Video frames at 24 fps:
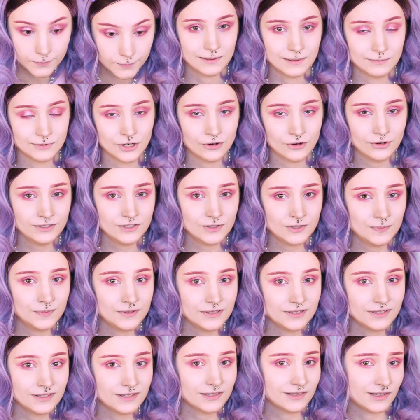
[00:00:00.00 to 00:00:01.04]
I'm going to
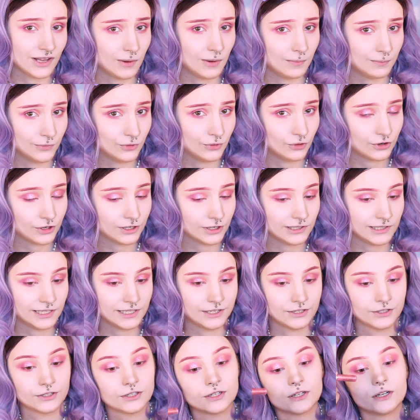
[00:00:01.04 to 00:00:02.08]
put some more
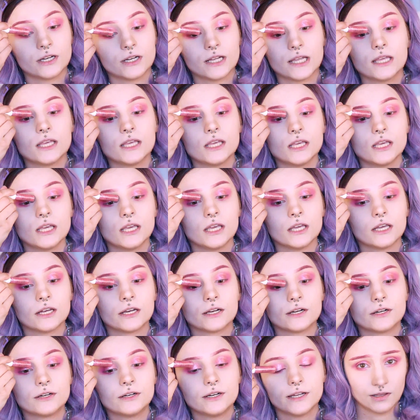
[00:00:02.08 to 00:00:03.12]
glitter
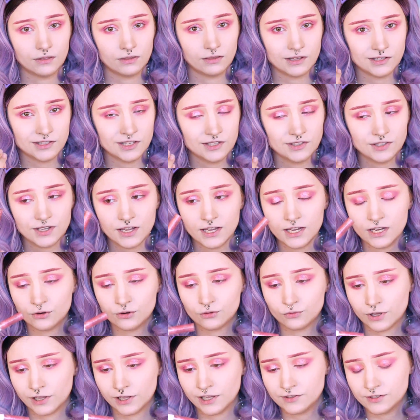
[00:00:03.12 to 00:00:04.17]
here, and this is a
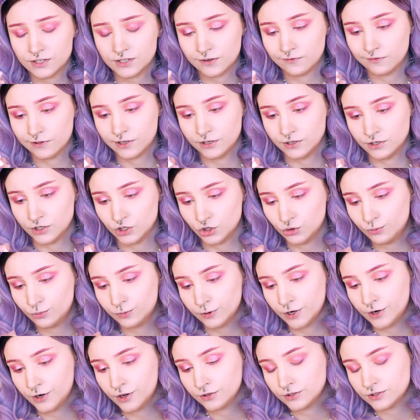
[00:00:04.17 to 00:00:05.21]
relatively new
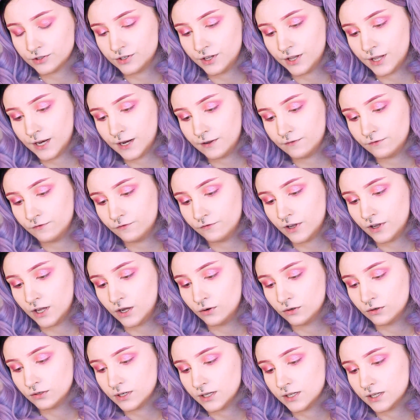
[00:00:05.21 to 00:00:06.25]
product that I've
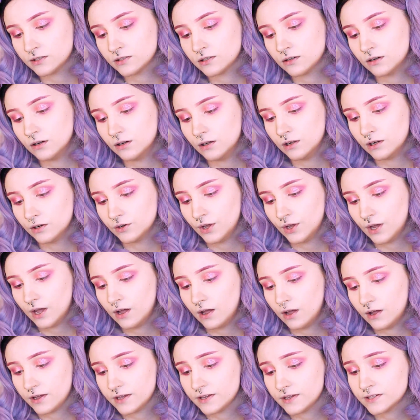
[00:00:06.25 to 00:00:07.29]
found. It's called
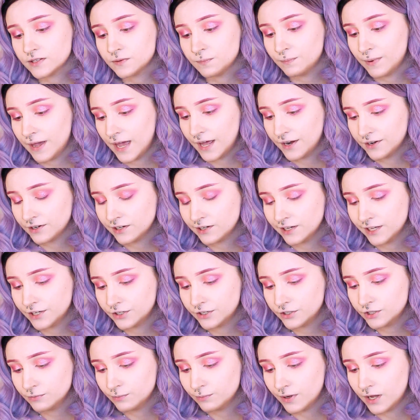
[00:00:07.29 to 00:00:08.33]
Eye Span
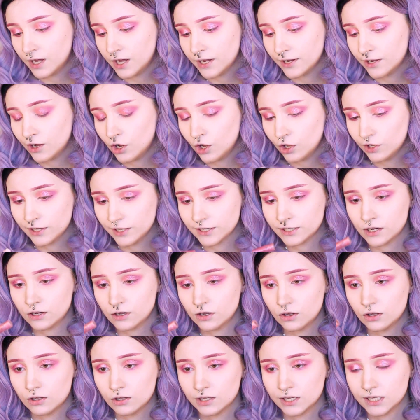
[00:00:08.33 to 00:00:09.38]
Glitter by Holika
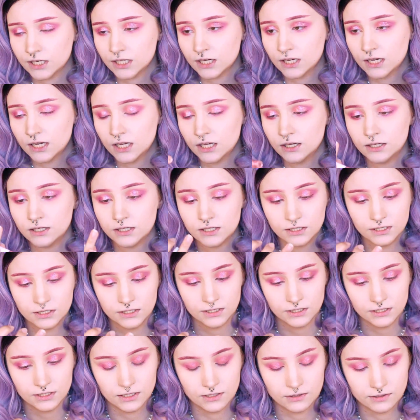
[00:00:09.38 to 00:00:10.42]
Holika,
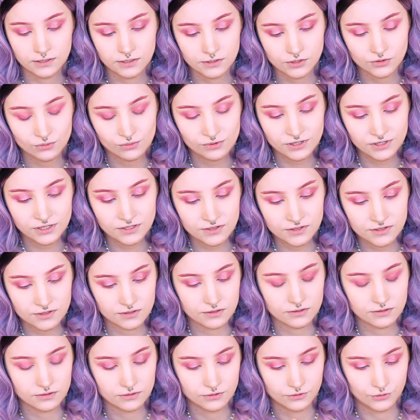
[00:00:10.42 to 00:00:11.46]
and this one is
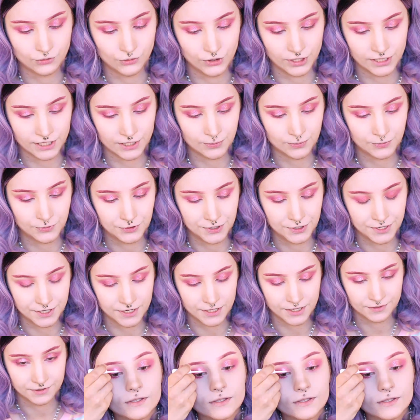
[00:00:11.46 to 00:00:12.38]
really pretty.